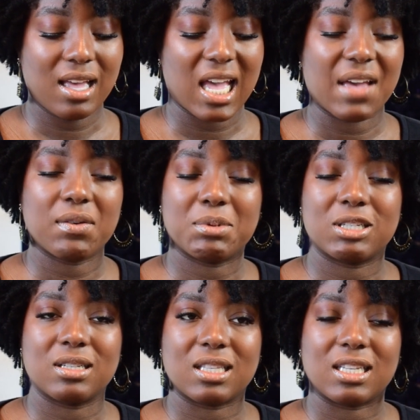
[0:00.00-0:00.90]
I have a
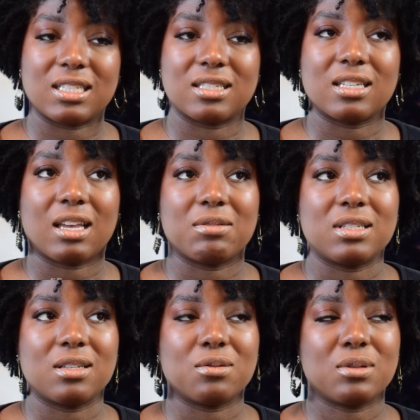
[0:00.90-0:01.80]
bunch of these. I would
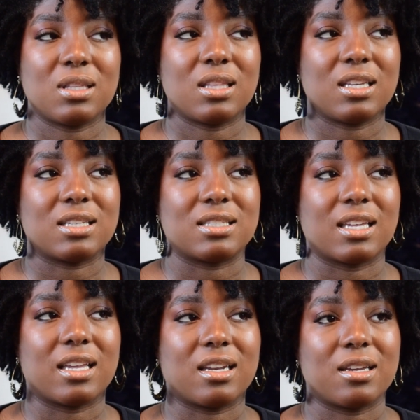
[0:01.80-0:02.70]
say the only thing is
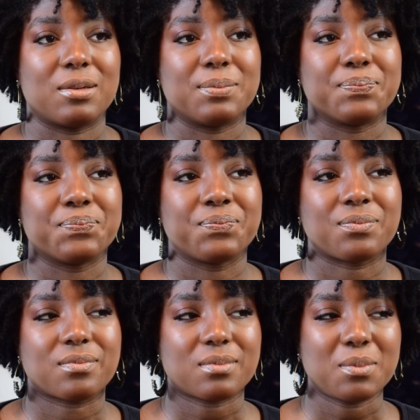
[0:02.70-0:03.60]
that
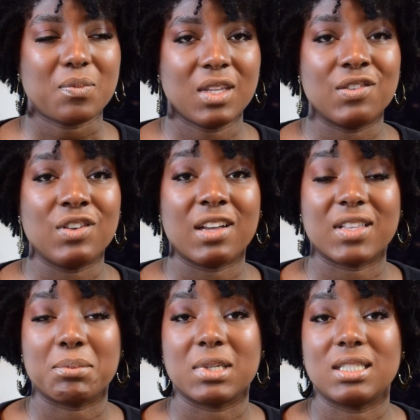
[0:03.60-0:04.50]
if you have
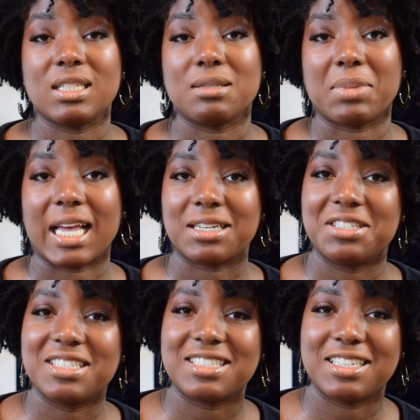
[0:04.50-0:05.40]
like missing
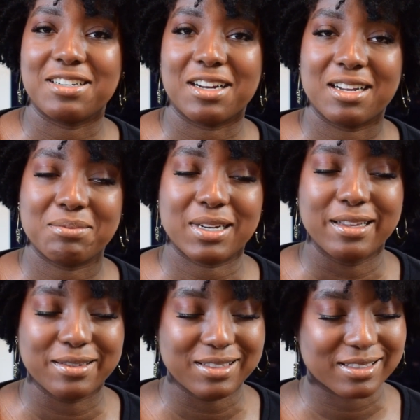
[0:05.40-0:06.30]
patches in your
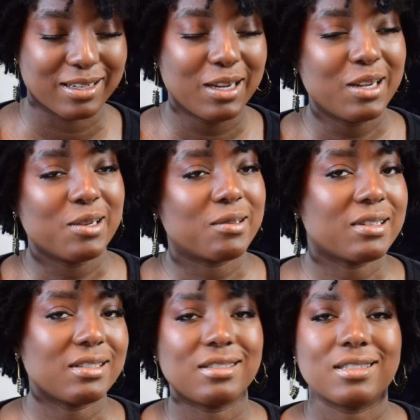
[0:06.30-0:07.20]
eyebrows, or
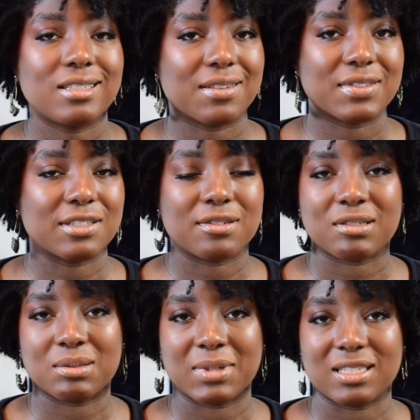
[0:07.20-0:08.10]
you're just having
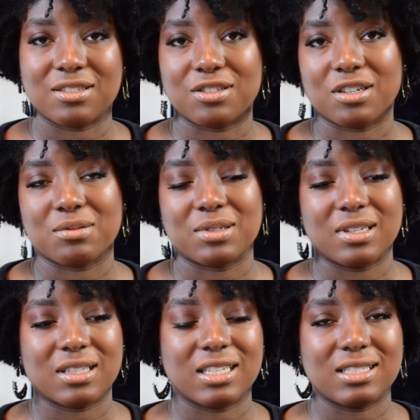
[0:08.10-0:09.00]
struggle brows in general,
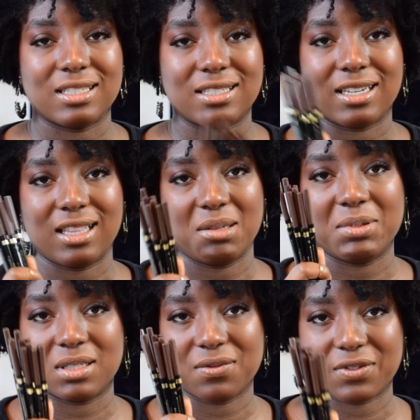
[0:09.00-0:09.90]
this is not the
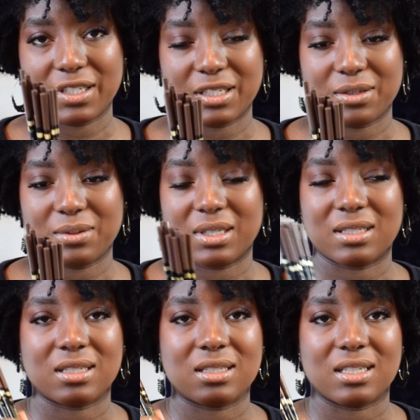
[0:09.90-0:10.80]
pencil for you.
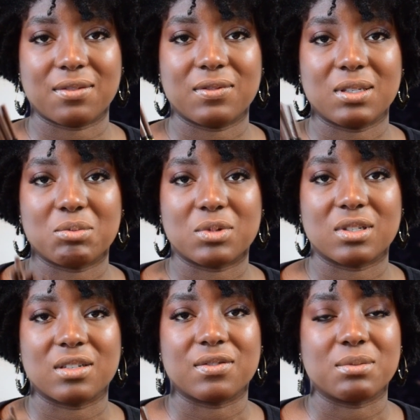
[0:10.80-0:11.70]
This is definitely
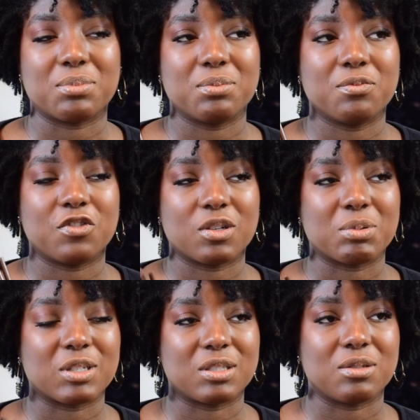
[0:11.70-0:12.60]
more of for a
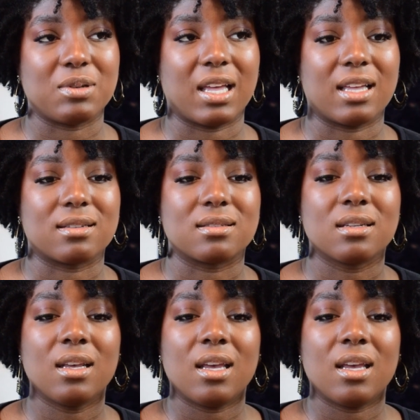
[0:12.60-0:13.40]
person who has